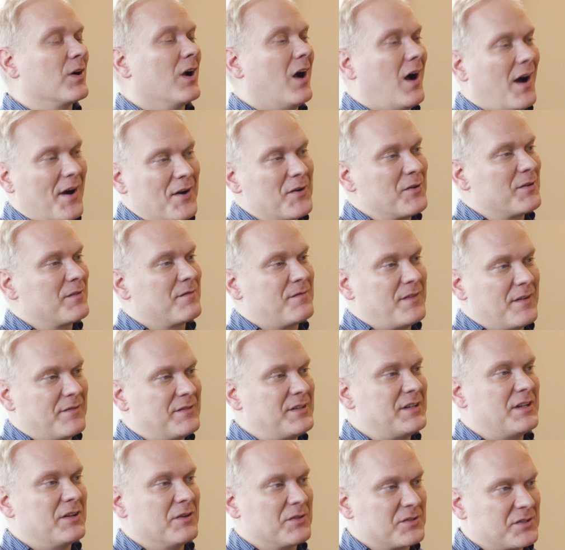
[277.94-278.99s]
150
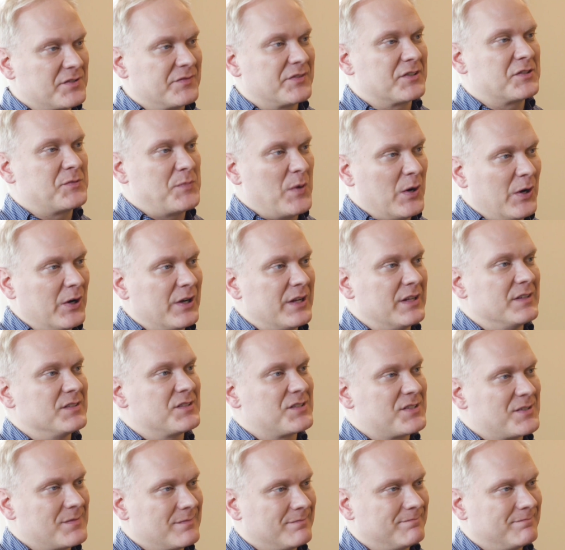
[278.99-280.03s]
years of experience.